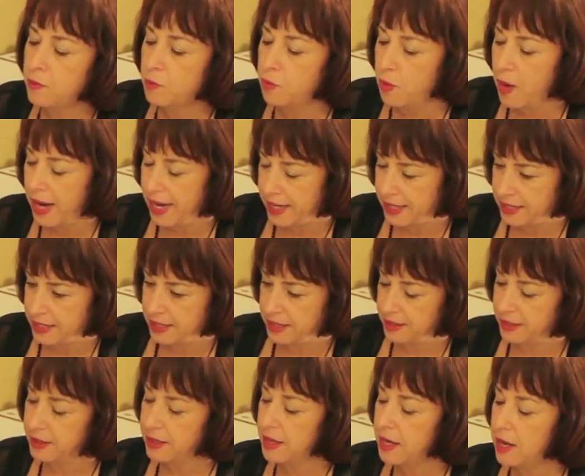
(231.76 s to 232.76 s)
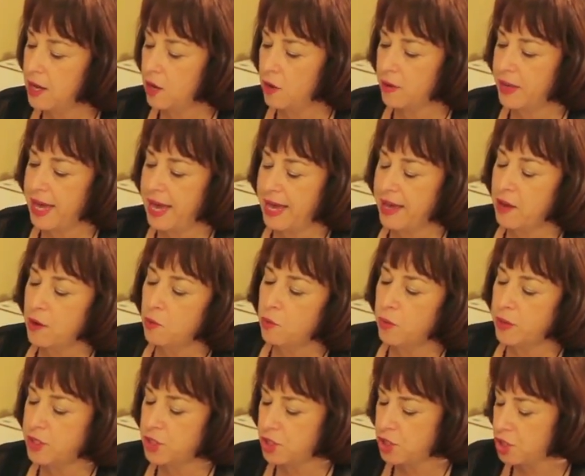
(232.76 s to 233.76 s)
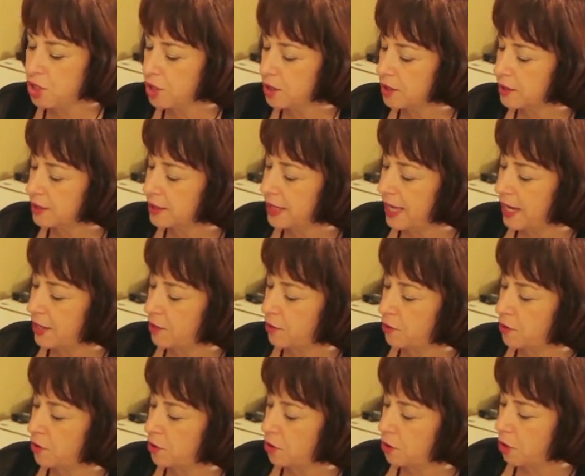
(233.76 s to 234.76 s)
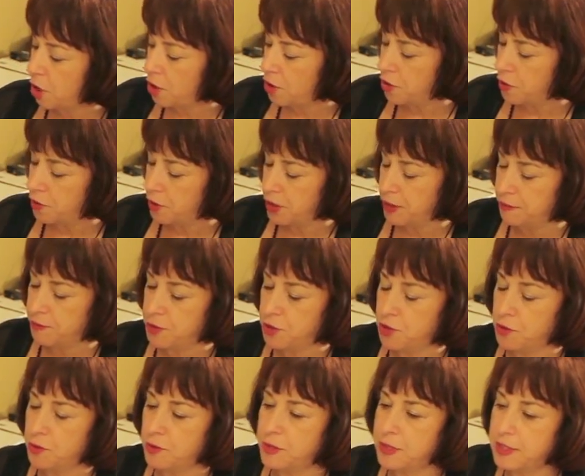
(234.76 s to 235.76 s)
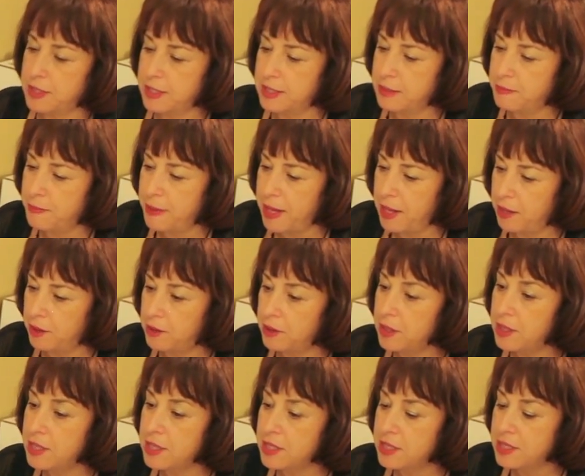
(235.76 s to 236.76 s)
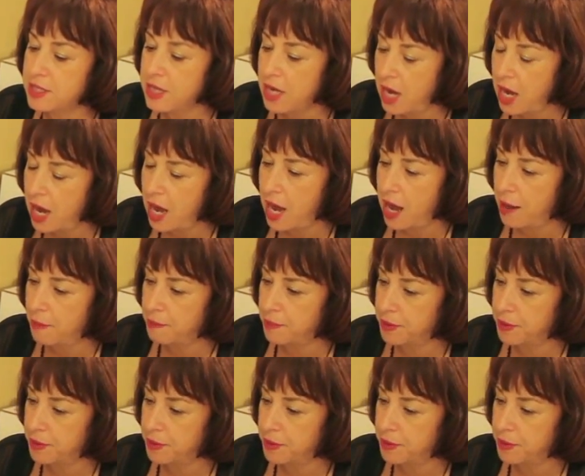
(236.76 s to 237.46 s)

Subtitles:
Right. Okay. Which letter are you going to choose to spell top?